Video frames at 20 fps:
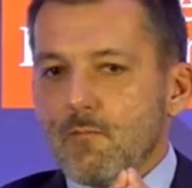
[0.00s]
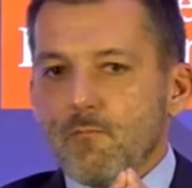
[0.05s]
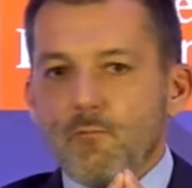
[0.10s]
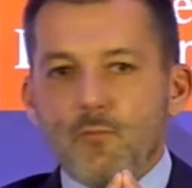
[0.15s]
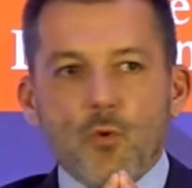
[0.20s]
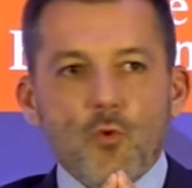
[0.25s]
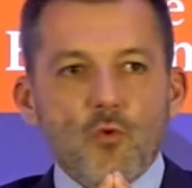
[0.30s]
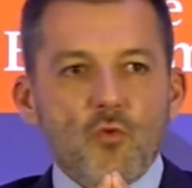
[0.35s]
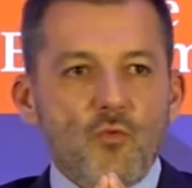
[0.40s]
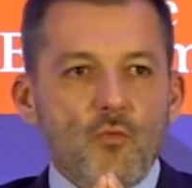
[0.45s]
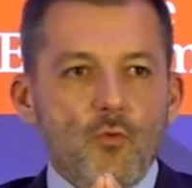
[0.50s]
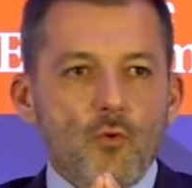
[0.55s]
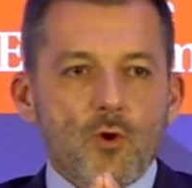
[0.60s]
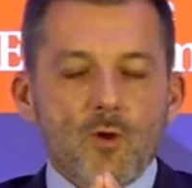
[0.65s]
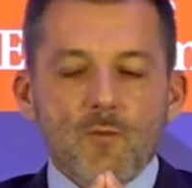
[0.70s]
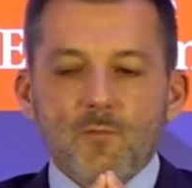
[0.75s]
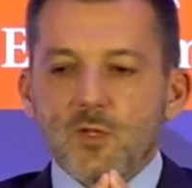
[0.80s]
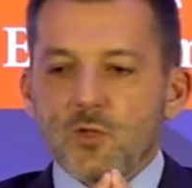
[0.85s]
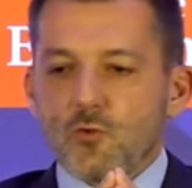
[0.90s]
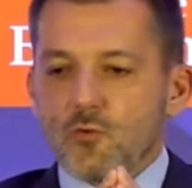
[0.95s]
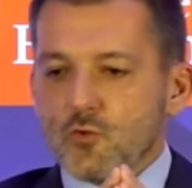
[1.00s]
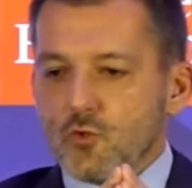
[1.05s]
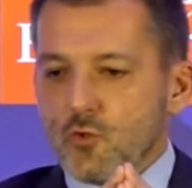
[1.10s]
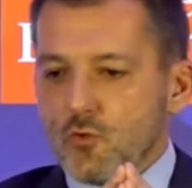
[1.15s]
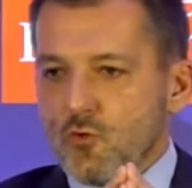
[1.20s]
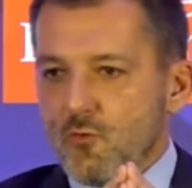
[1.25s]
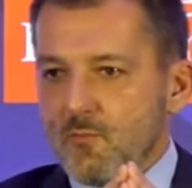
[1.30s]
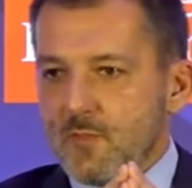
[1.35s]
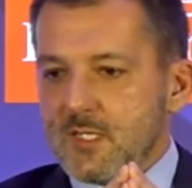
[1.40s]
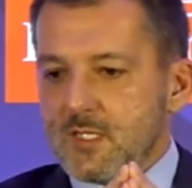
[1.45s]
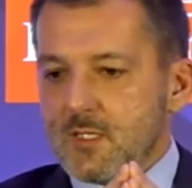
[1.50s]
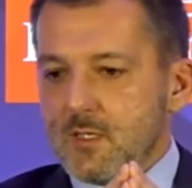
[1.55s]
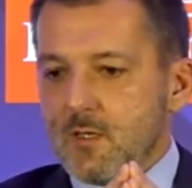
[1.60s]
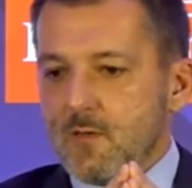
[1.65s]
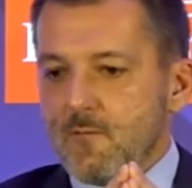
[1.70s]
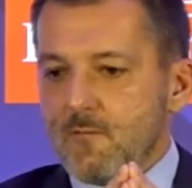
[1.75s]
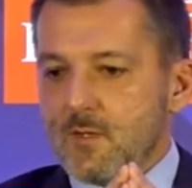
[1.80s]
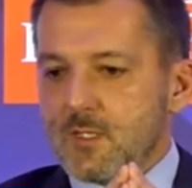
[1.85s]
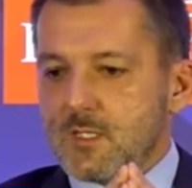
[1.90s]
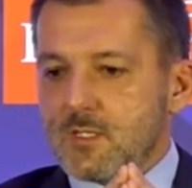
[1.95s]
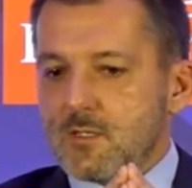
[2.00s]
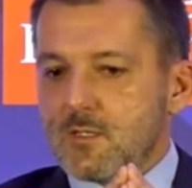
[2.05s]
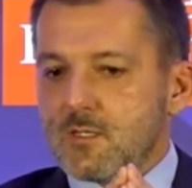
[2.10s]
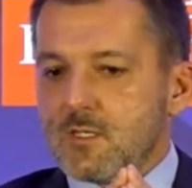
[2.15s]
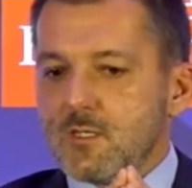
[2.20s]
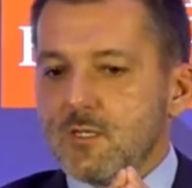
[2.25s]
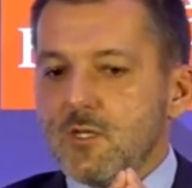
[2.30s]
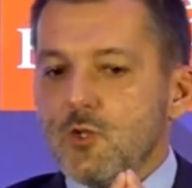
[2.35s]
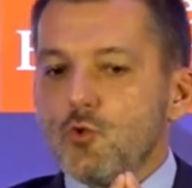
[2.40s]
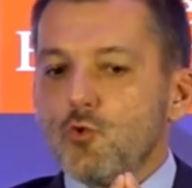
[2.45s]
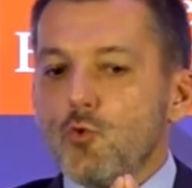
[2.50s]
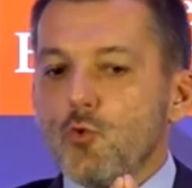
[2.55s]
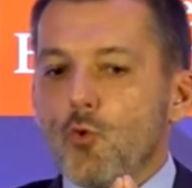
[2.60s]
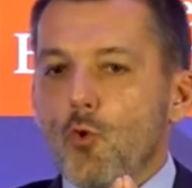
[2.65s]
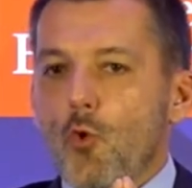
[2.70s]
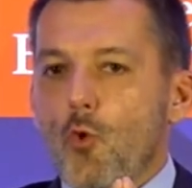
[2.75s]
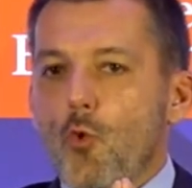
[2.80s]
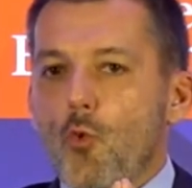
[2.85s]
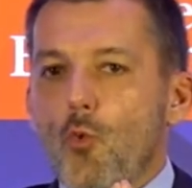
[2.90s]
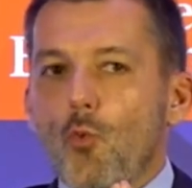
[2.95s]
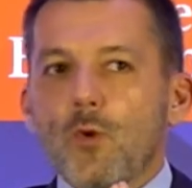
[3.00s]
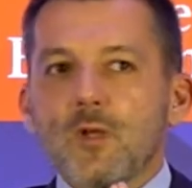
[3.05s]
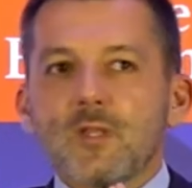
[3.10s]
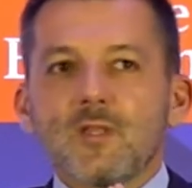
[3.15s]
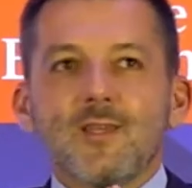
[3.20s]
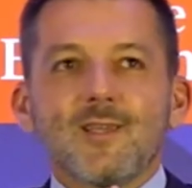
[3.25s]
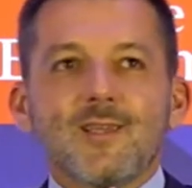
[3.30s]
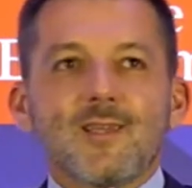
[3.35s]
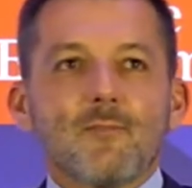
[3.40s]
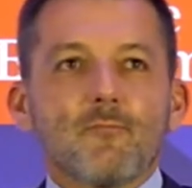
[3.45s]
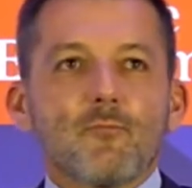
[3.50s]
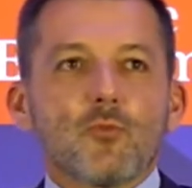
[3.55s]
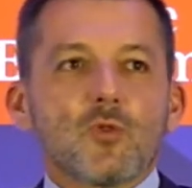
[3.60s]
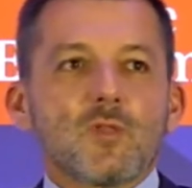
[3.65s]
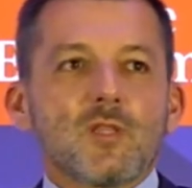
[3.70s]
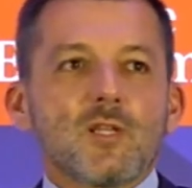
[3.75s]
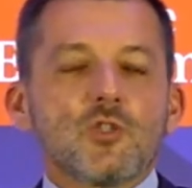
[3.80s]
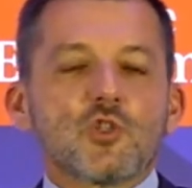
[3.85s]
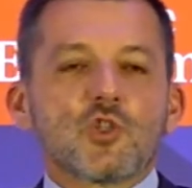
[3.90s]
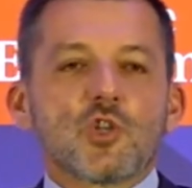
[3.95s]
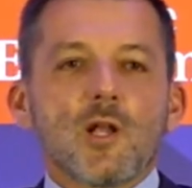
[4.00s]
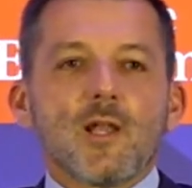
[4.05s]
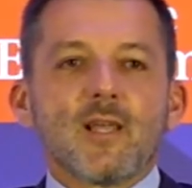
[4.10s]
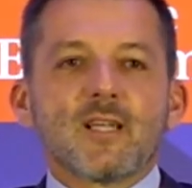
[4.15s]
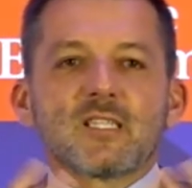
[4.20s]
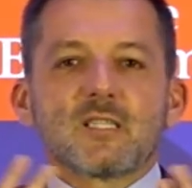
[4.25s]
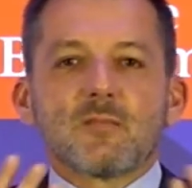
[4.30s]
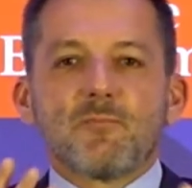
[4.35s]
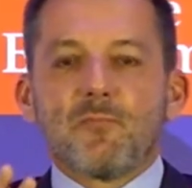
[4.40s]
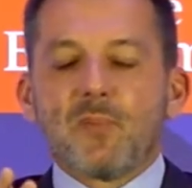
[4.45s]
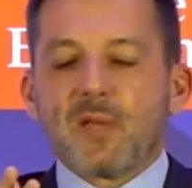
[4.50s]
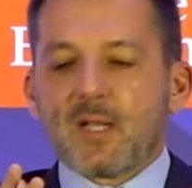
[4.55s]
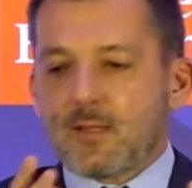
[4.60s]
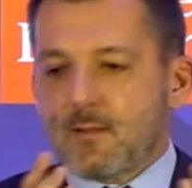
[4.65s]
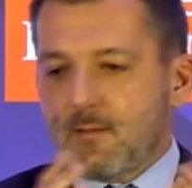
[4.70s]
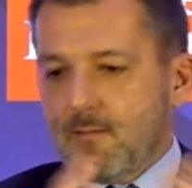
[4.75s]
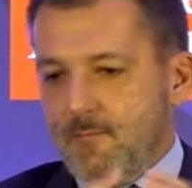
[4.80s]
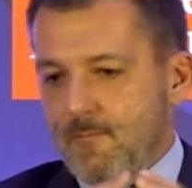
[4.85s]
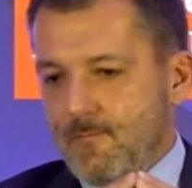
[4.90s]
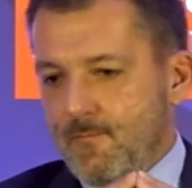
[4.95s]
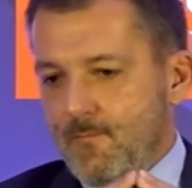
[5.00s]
both foreign but also domestic investors, need to know what they can potentially expect